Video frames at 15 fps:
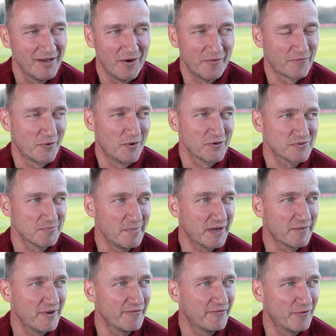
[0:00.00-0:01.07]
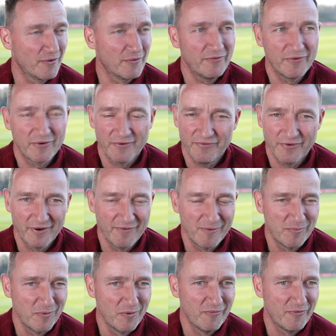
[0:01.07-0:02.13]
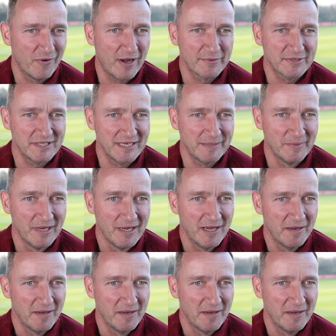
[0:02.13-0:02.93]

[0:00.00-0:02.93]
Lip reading: of course, big win for Liverpool, for our team,